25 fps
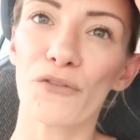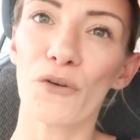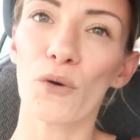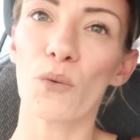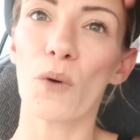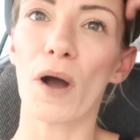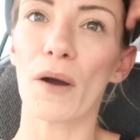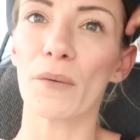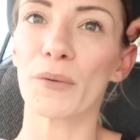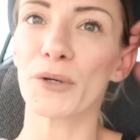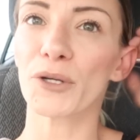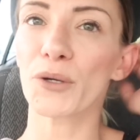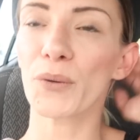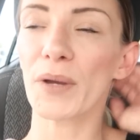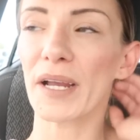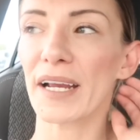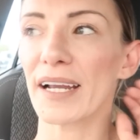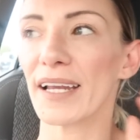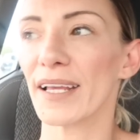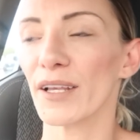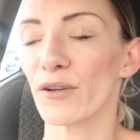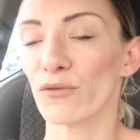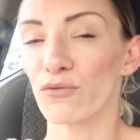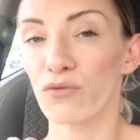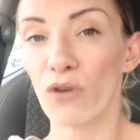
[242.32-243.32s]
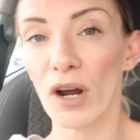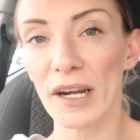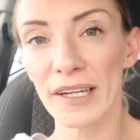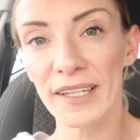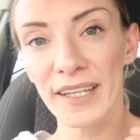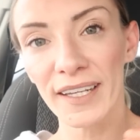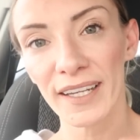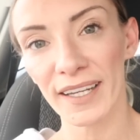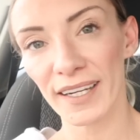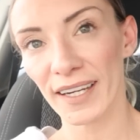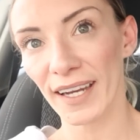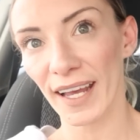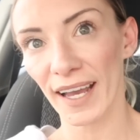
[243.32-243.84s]
I thought I would quickly run
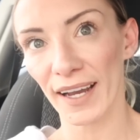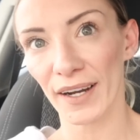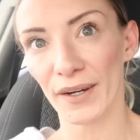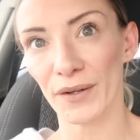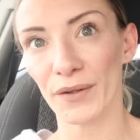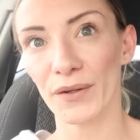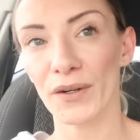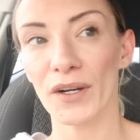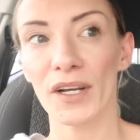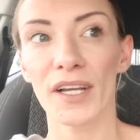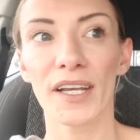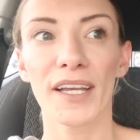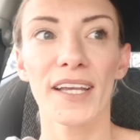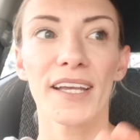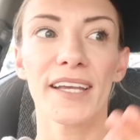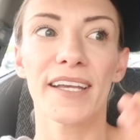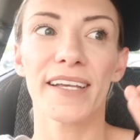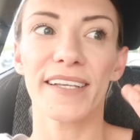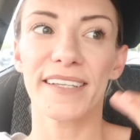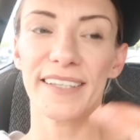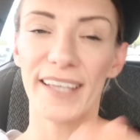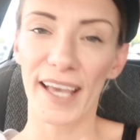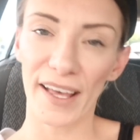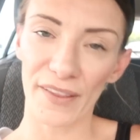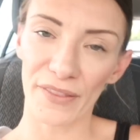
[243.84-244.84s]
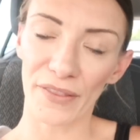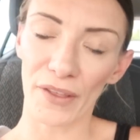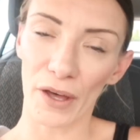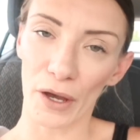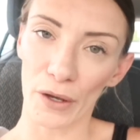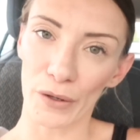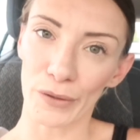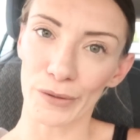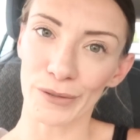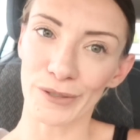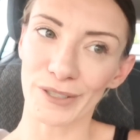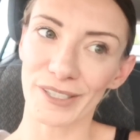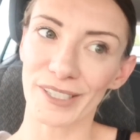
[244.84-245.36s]
here now, get
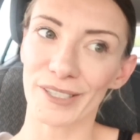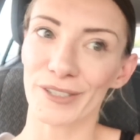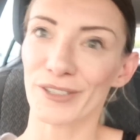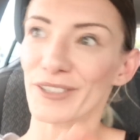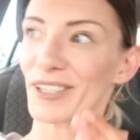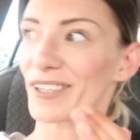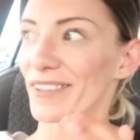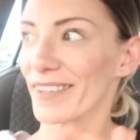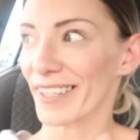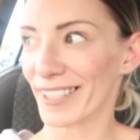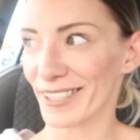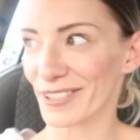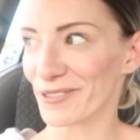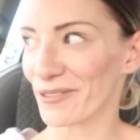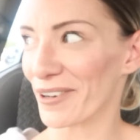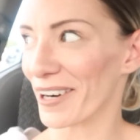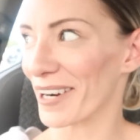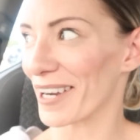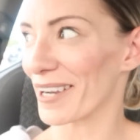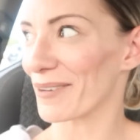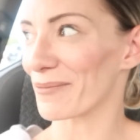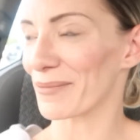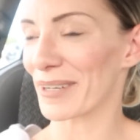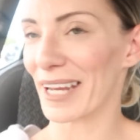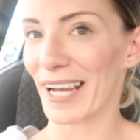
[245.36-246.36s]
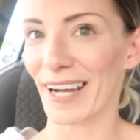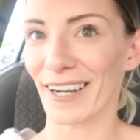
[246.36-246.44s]
those. So that's where I am